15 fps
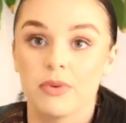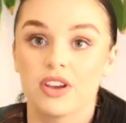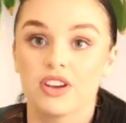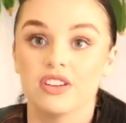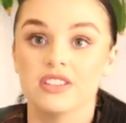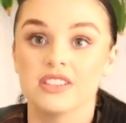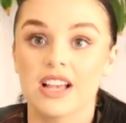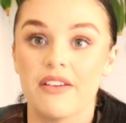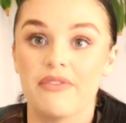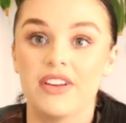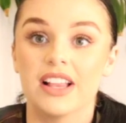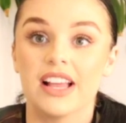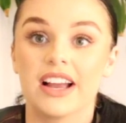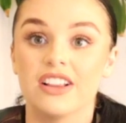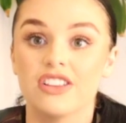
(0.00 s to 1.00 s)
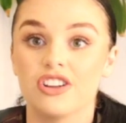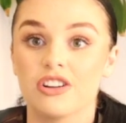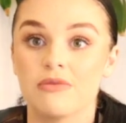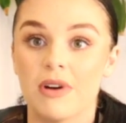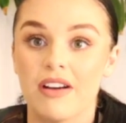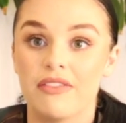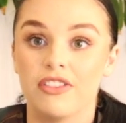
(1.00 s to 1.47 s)
because I feel like a lot
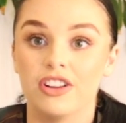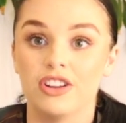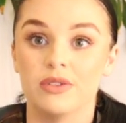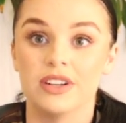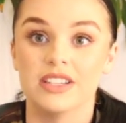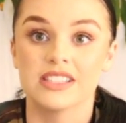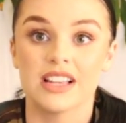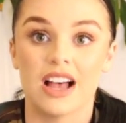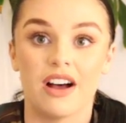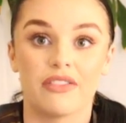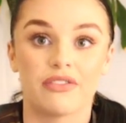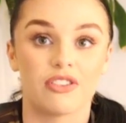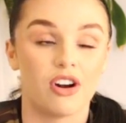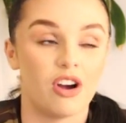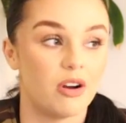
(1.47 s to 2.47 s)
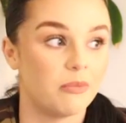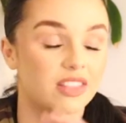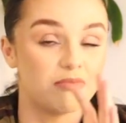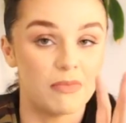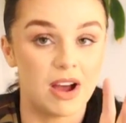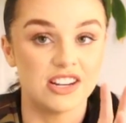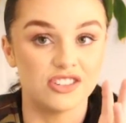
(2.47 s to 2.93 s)
of my followers are from
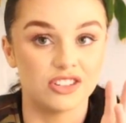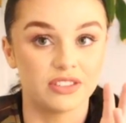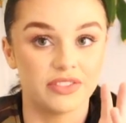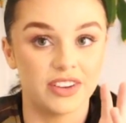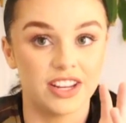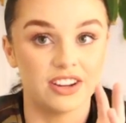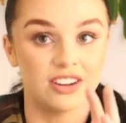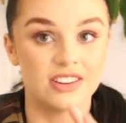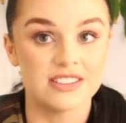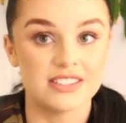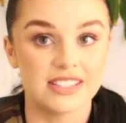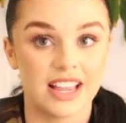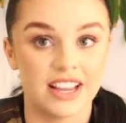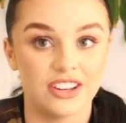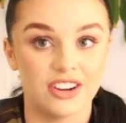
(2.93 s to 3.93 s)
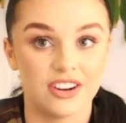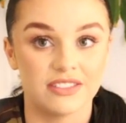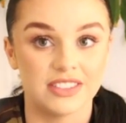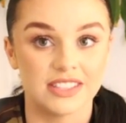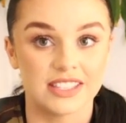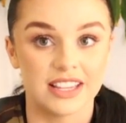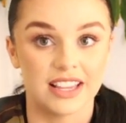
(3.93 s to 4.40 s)
my dog videos, and you
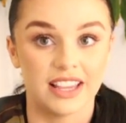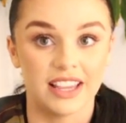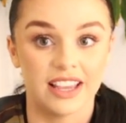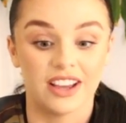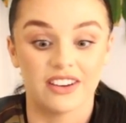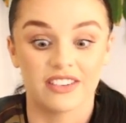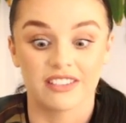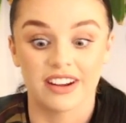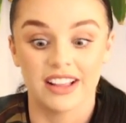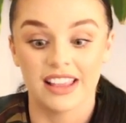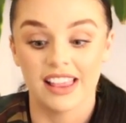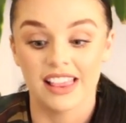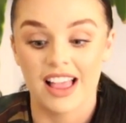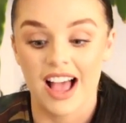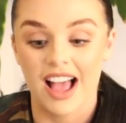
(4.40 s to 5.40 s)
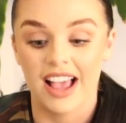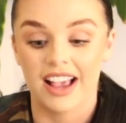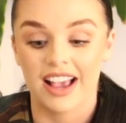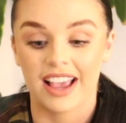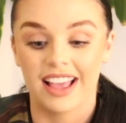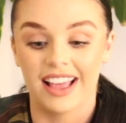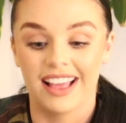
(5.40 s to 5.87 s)
obviously really
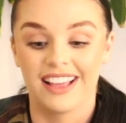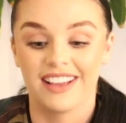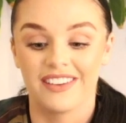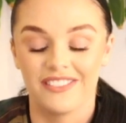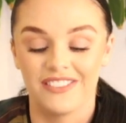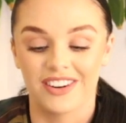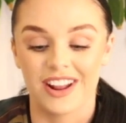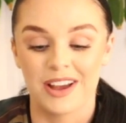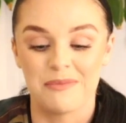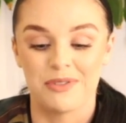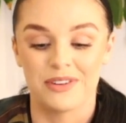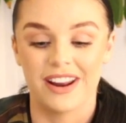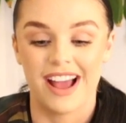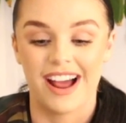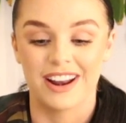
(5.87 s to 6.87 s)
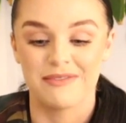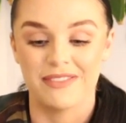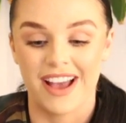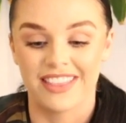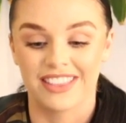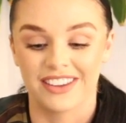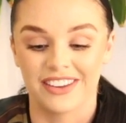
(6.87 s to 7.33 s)
like what I put out
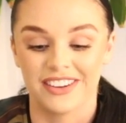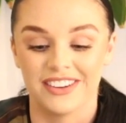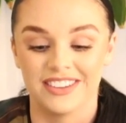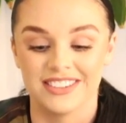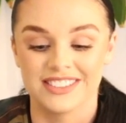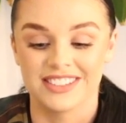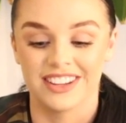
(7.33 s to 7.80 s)
about the girls.